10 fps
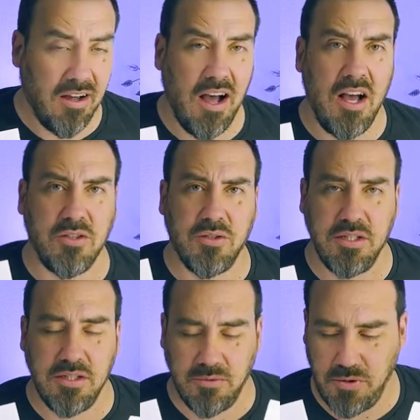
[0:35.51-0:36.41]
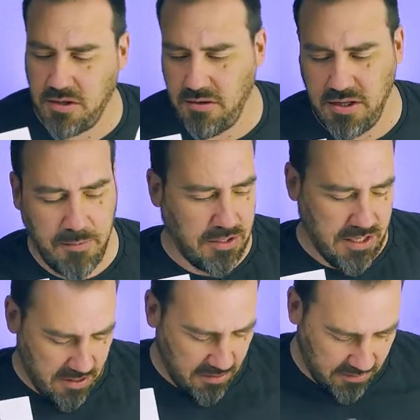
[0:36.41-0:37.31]
ostriches with lemur
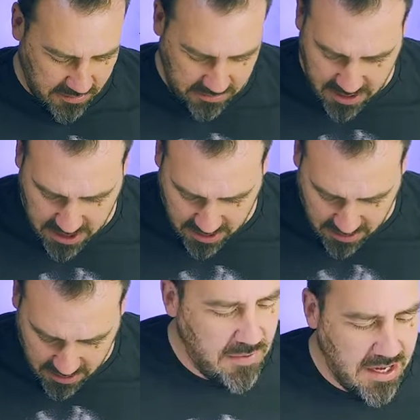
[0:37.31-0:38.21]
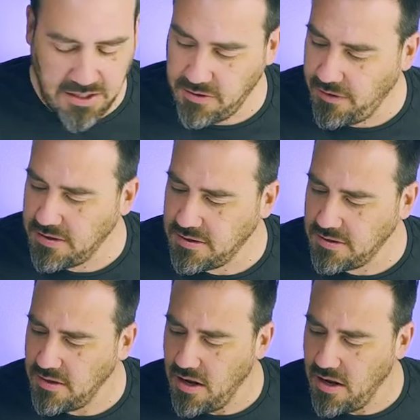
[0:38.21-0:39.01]
tails and mantis faces.